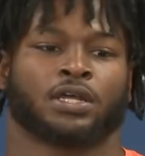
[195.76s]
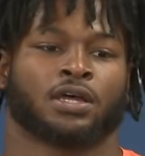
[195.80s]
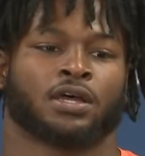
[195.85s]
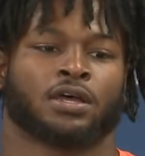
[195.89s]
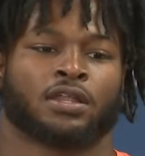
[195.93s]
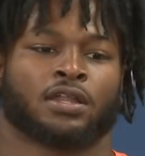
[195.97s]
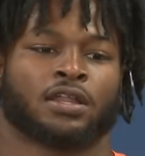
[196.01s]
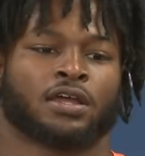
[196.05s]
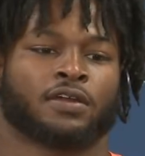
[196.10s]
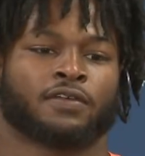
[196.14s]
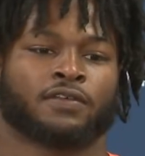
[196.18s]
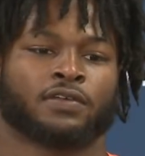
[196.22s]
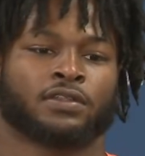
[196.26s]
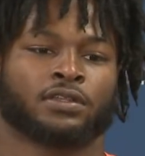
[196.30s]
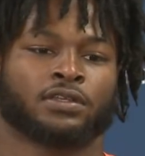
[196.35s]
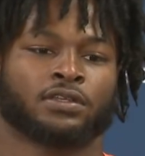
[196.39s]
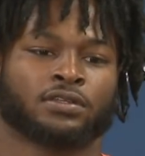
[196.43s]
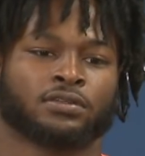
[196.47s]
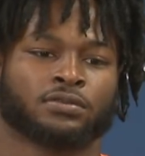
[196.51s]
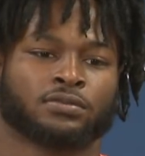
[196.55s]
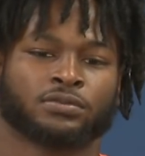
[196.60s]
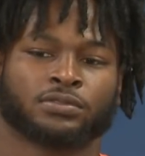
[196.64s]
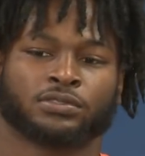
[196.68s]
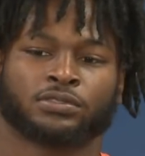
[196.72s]
Nah, not really.
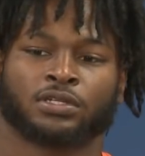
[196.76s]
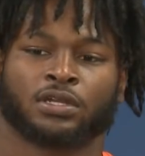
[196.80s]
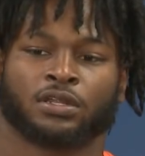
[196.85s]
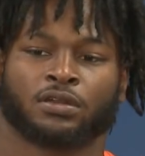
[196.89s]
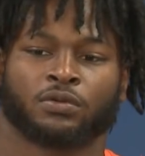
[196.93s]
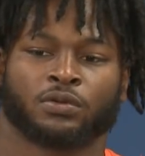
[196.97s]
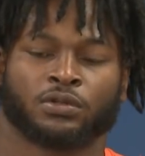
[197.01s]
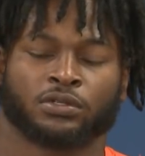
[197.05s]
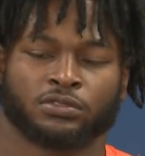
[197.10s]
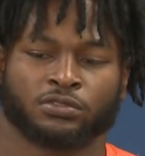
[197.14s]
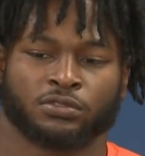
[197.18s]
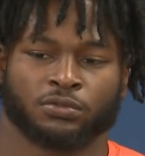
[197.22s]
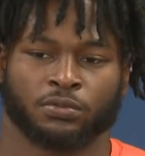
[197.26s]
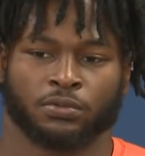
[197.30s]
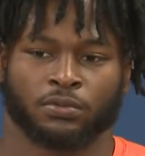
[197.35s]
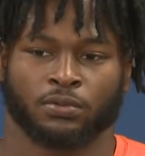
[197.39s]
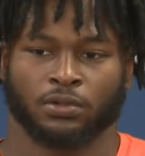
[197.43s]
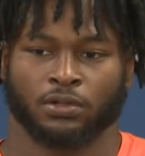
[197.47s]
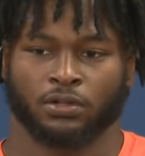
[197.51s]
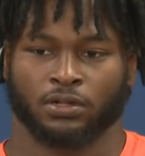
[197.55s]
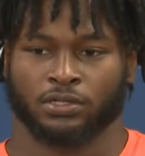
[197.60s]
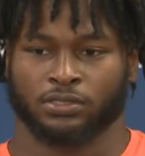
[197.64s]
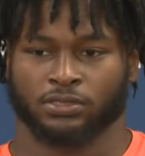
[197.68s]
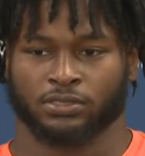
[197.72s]
I'm just trying to win the Super
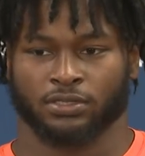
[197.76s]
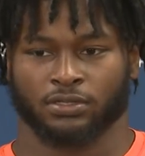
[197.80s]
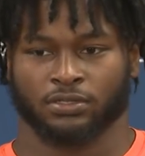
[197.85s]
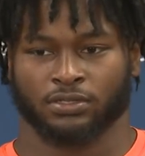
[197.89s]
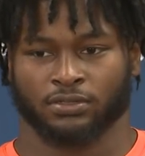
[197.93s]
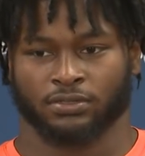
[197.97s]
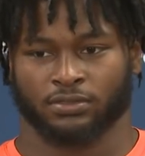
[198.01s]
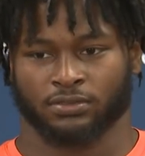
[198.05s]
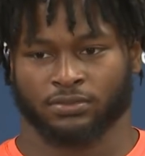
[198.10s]
Bowl, that's it.